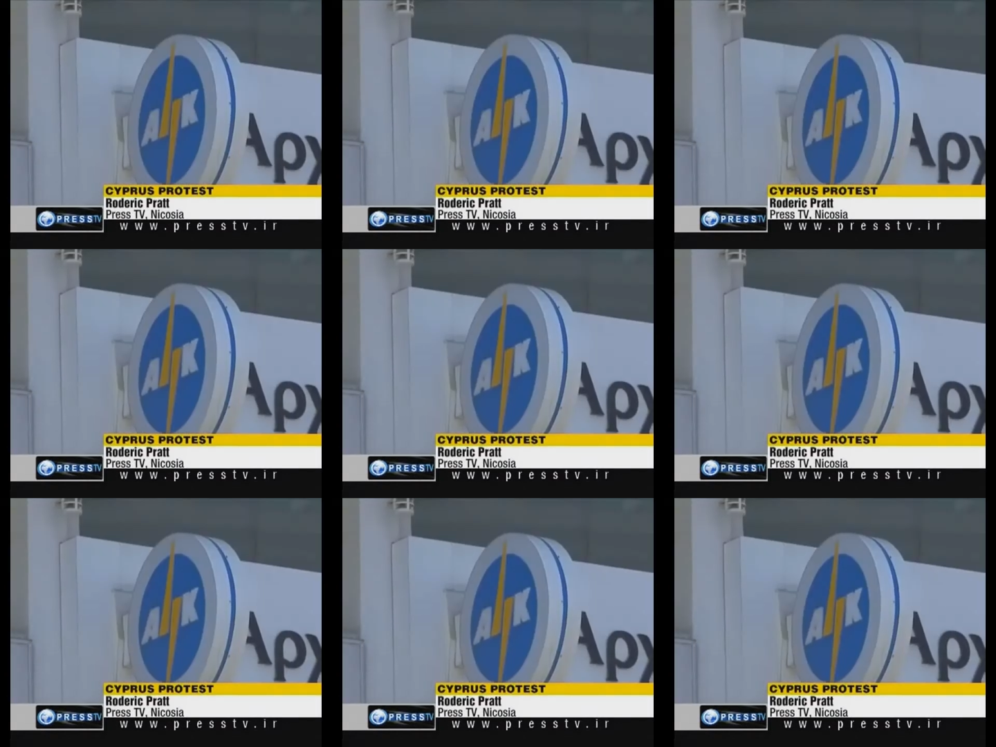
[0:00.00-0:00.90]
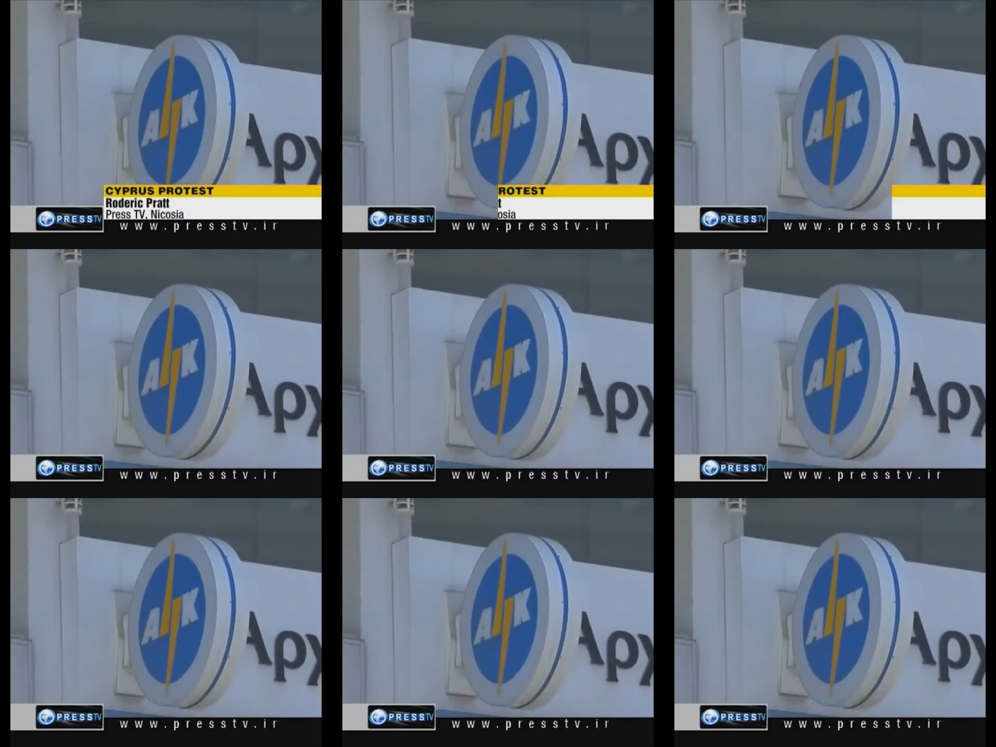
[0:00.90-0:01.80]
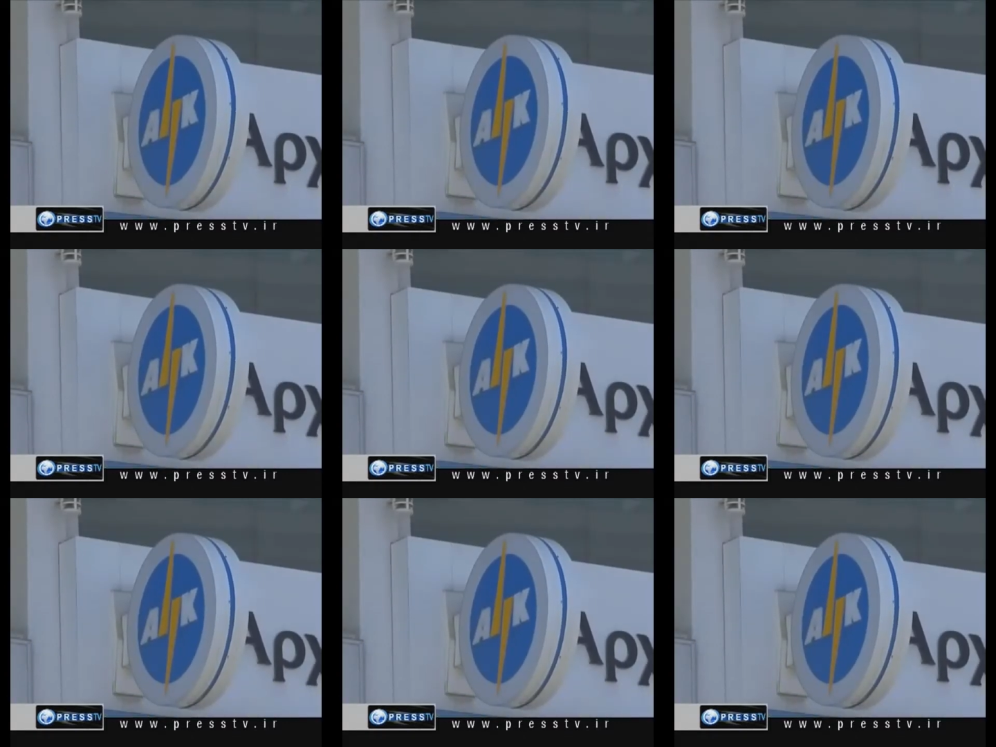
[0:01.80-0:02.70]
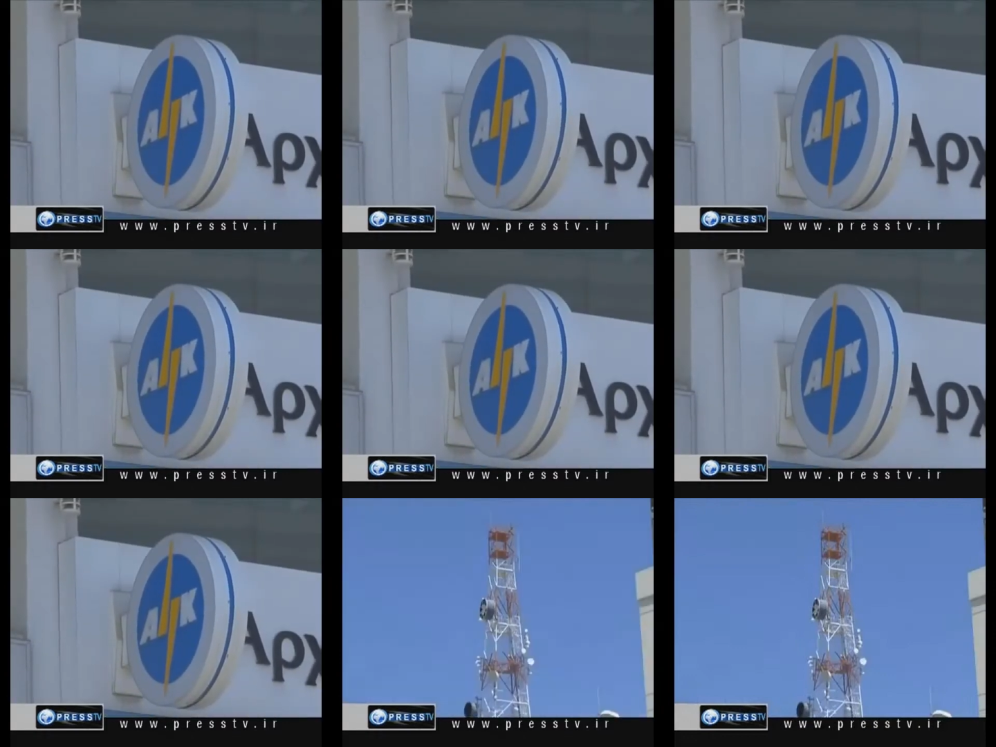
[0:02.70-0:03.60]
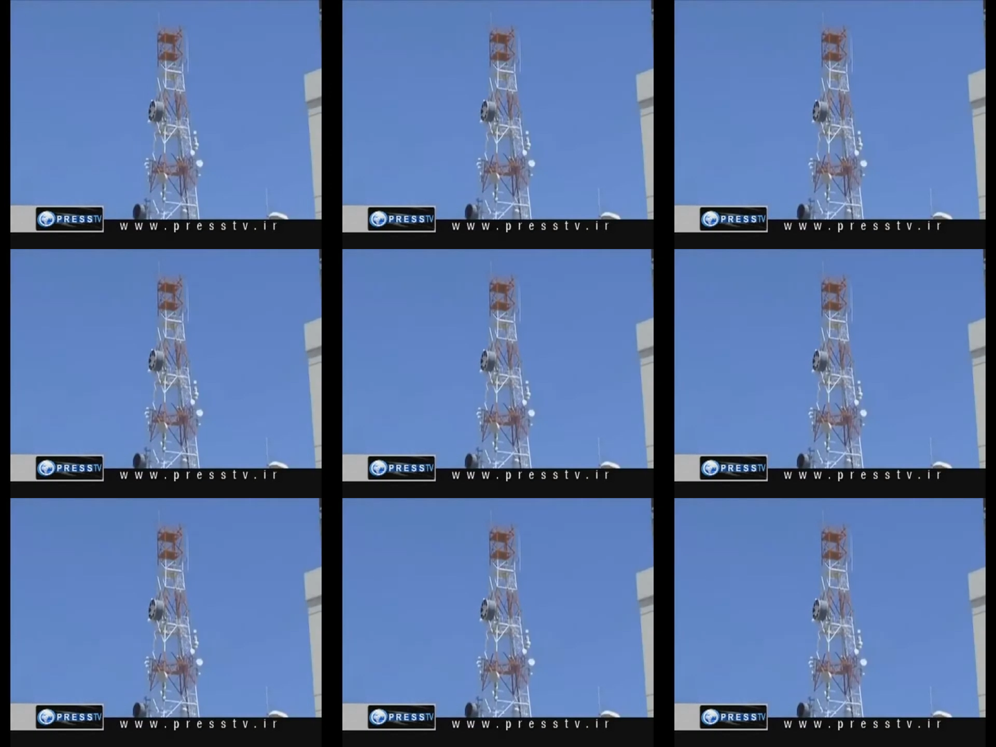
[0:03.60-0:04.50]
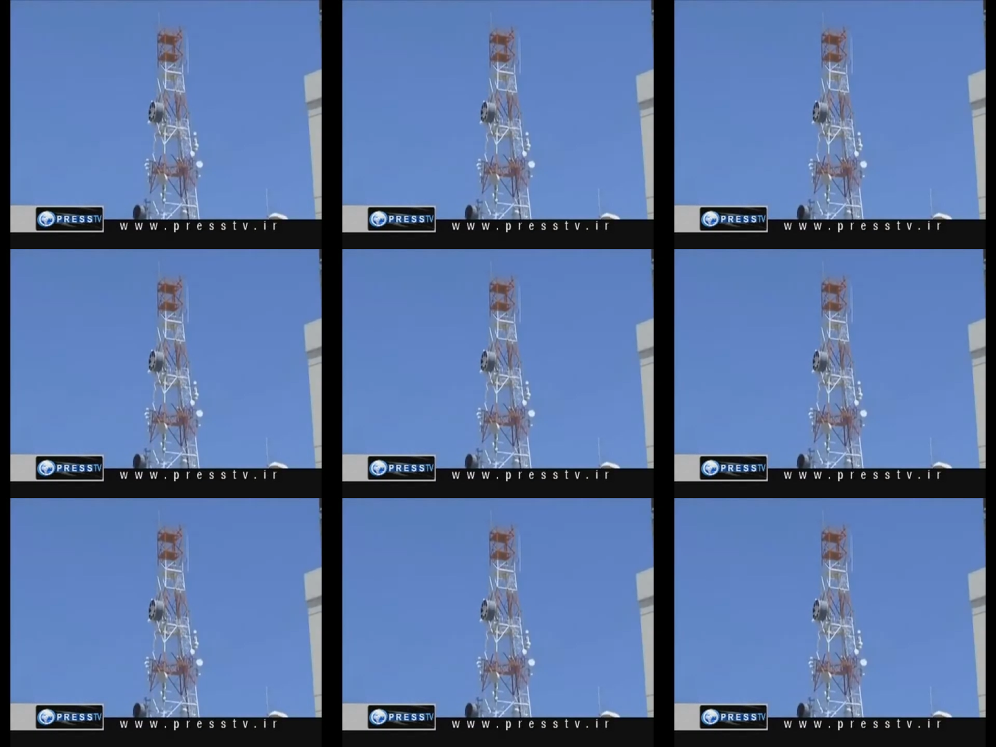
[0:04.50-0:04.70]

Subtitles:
(no speaker visible)